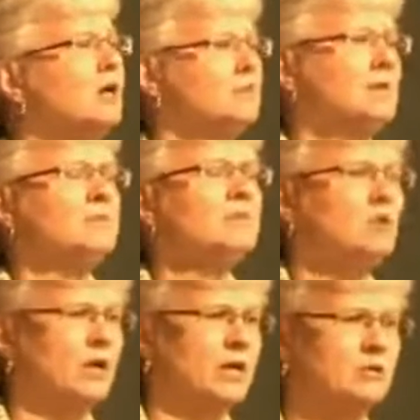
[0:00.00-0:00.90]
maybe you've
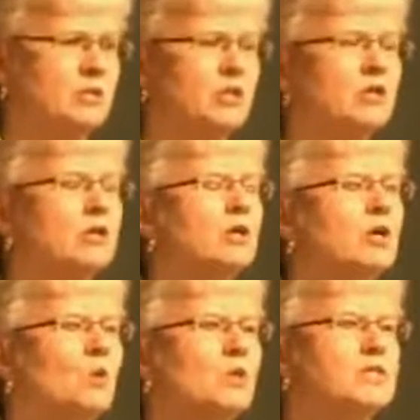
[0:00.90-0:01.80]
gone out to dinner.
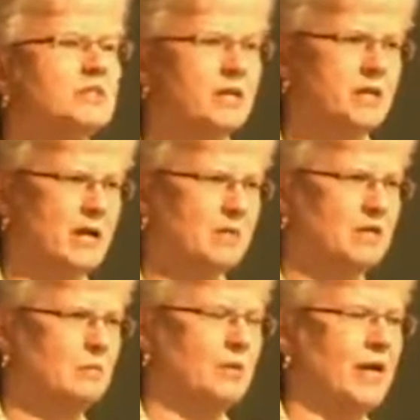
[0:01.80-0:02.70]
What's the economic
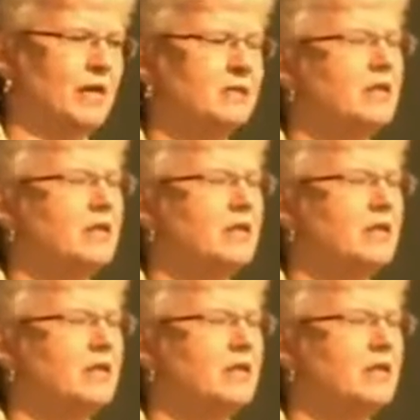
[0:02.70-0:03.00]
impact?